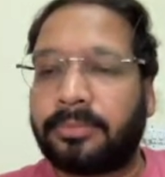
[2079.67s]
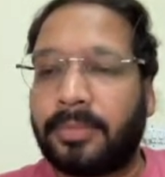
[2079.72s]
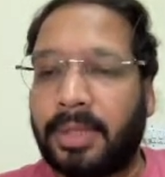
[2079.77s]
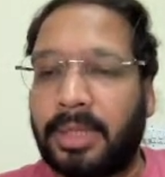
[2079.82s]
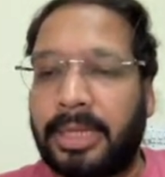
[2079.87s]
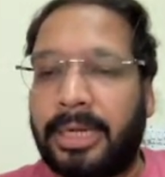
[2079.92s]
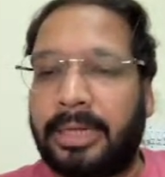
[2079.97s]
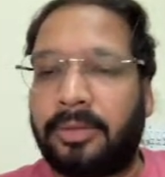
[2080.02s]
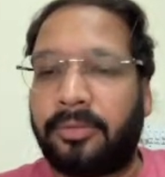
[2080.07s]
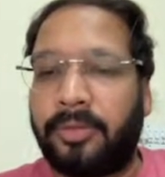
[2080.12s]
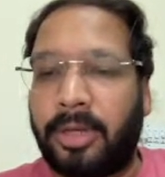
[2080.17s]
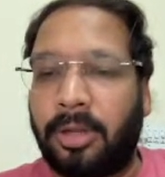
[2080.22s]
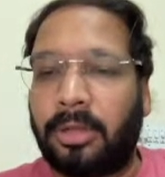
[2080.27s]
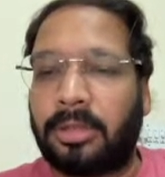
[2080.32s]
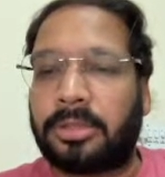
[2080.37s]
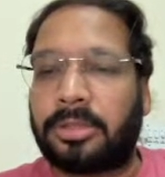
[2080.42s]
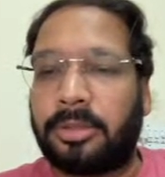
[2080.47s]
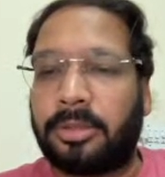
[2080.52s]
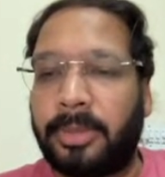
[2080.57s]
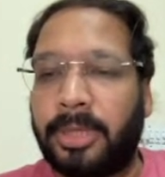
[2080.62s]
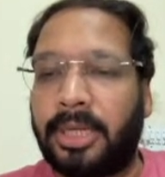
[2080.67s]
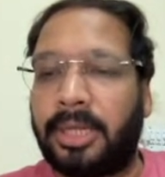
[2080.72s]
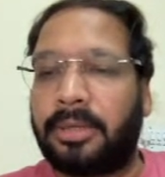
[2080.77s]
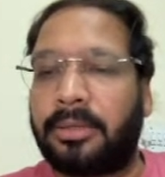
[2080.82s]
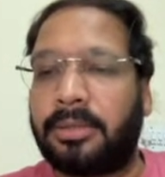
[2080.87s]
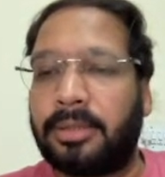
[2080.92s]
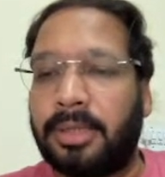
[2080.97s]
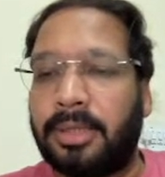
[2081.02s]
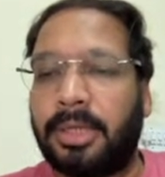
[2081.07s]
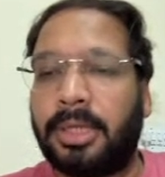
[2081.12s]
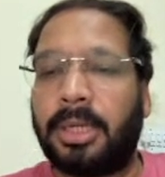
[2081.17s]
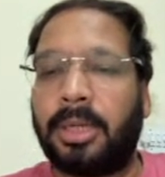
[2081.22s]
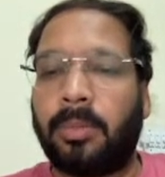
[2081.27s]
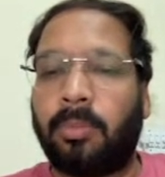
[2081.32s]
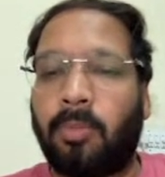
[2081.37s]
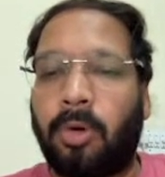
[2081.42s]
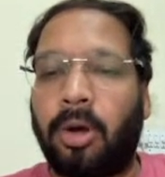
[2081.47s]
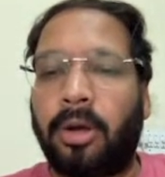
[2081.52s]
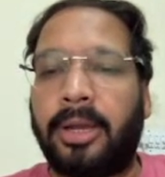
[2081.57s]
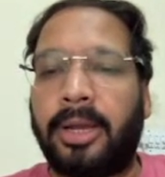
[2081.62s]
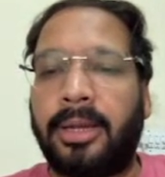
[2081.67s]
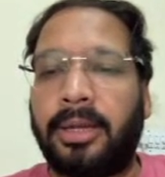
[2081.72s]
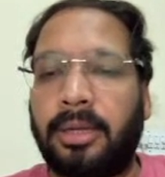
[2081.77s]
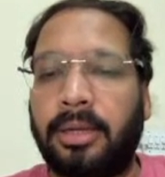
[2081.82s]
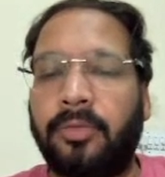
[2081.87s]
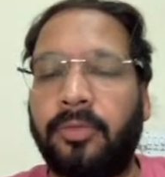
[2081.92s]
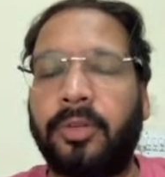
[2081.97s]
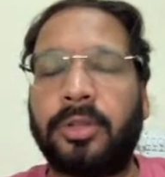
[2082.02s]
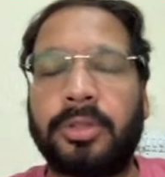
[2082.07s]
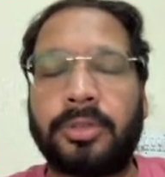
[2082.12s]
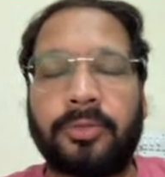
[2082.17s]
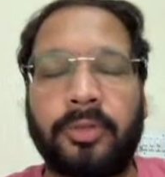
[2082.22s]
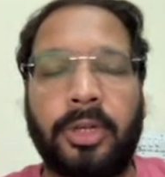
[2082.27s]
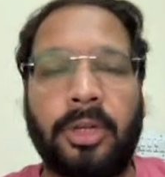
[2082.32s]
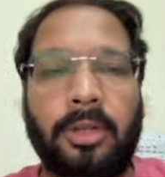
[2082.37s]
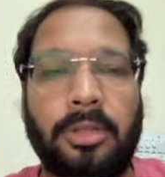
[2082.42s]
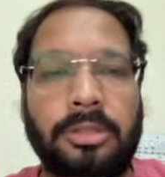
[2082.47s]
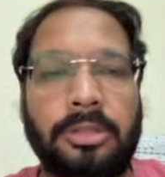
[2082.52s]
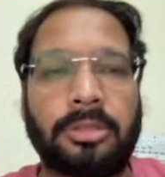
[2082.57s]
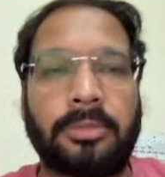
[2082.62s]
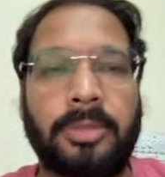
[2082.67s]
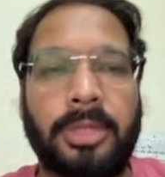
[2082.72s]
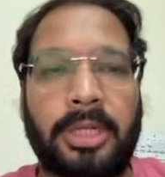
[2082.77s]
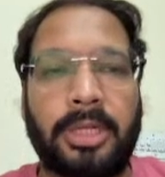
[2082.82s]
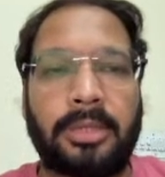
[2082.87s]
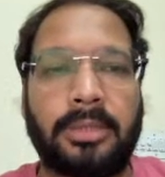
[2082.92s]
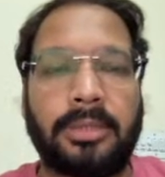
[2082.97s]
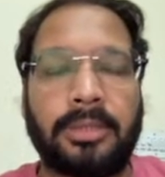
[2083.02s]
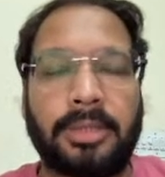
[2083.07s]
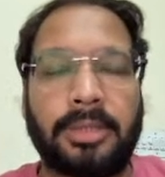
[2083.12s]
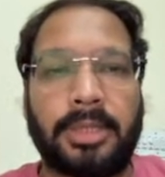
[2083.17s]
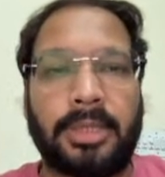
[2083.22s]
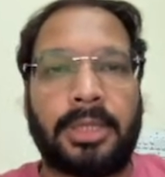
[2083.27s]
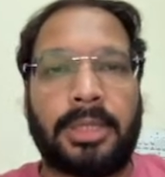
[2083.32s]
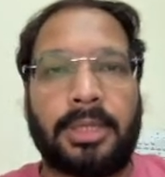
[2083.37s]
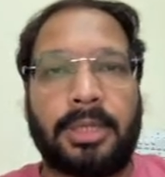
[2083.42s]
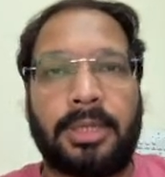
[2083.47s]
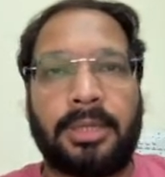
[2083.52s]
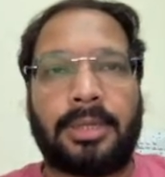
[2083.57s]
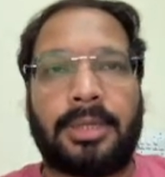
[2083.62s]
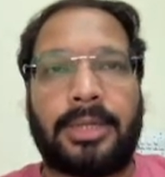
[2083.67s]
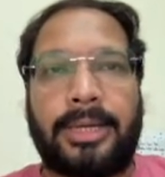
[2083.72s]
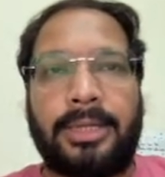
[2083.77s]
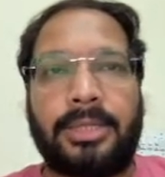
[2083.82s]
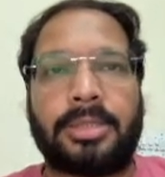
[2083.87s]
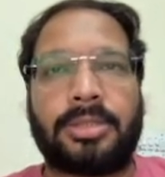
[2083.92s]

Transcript: That will also be done. Mock interviews will also be done, right?